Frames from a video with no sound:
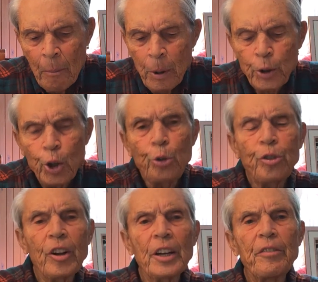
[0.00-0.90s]
But you've
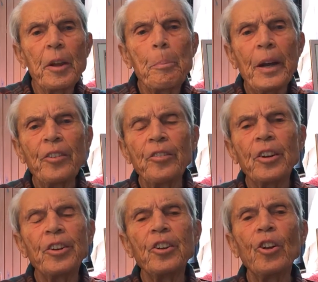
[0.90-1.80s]
saved the best
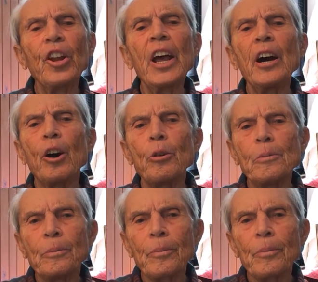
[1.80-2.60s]
until now.